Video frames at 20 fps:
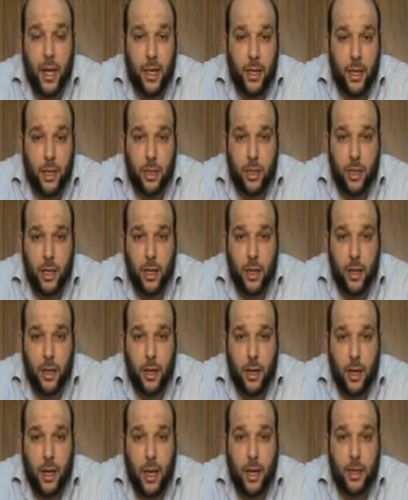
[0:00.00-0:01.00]
and energy
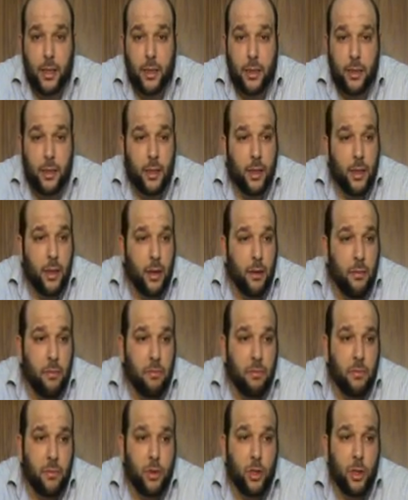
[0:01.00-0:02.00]
and
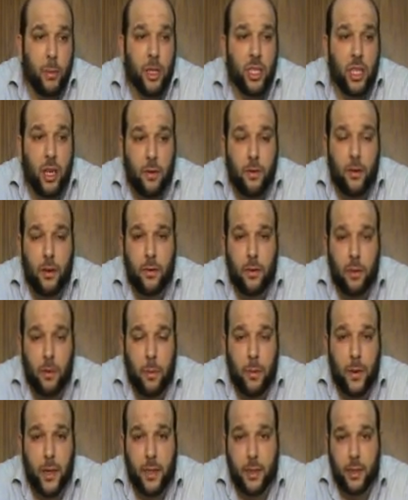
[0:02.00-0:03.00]
so much effort from
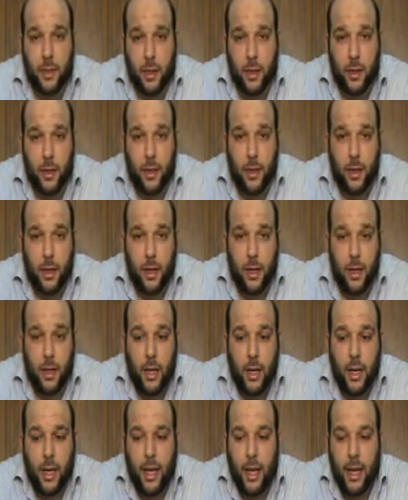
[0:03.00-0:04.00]
a person.
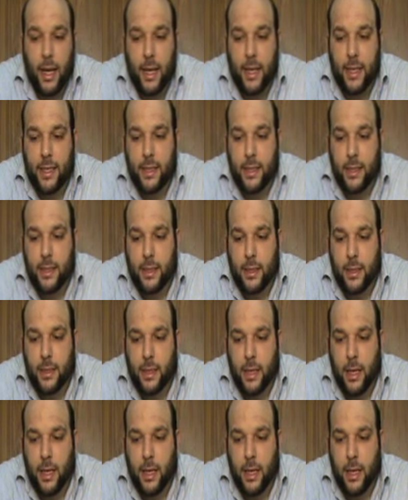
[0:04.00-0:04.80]
And